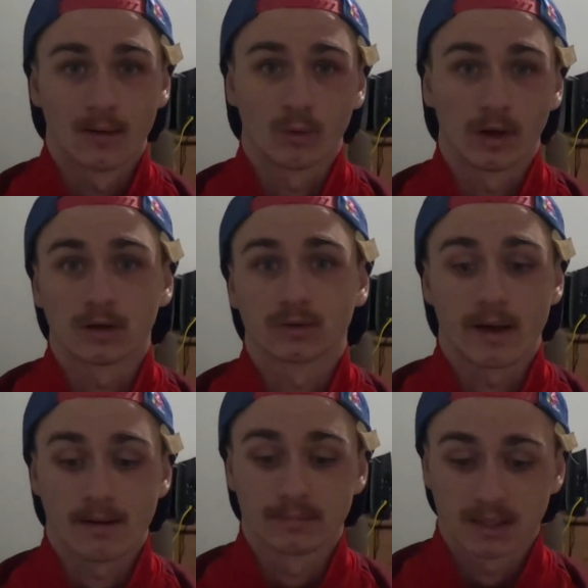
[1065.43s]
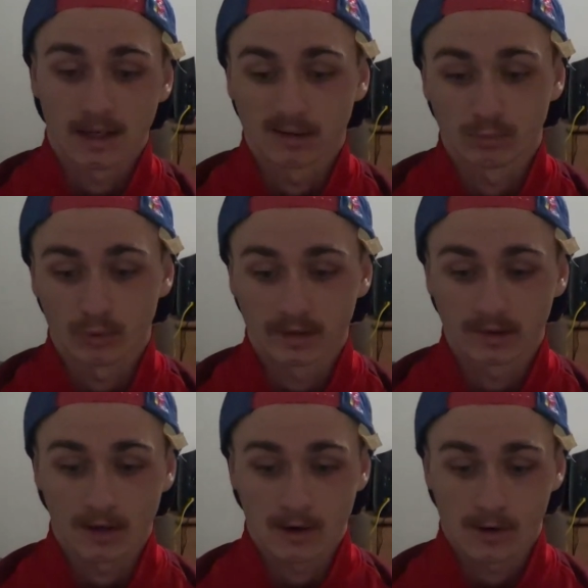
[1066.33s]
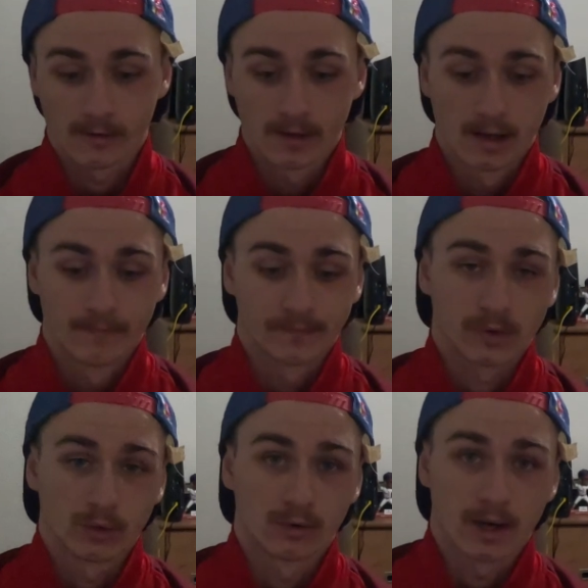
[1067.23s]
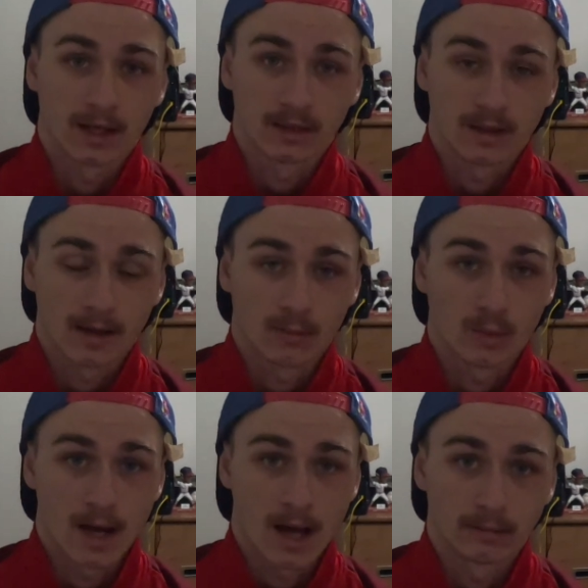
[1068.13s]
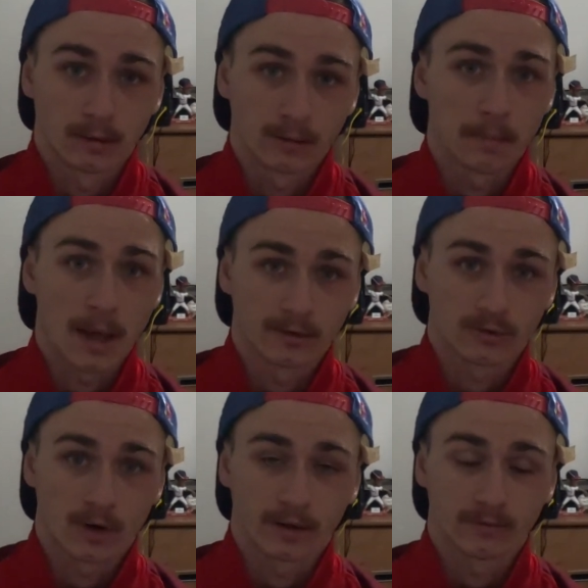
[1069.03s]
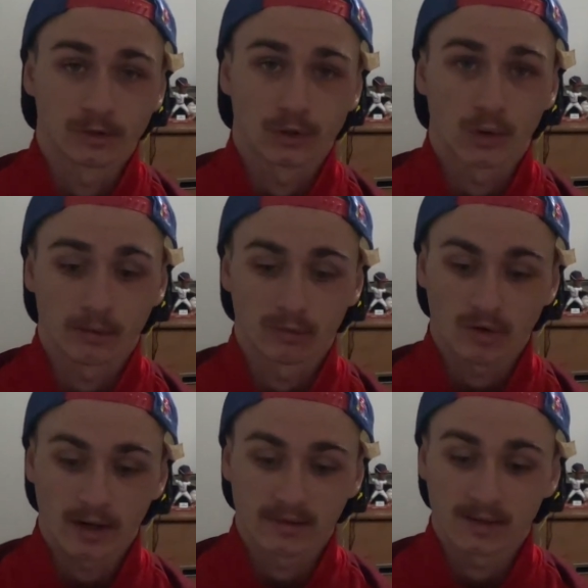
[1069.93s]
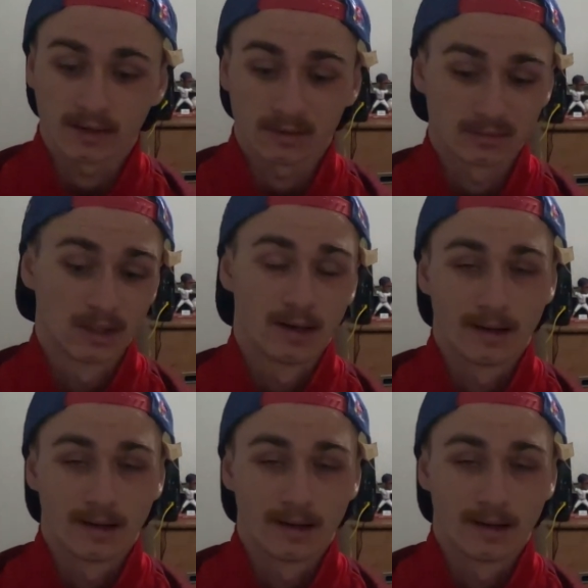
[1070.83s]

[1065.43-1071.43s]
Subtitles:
We also have Chase Briscoe, who I think will have his best running for Joe Gibbs Racing.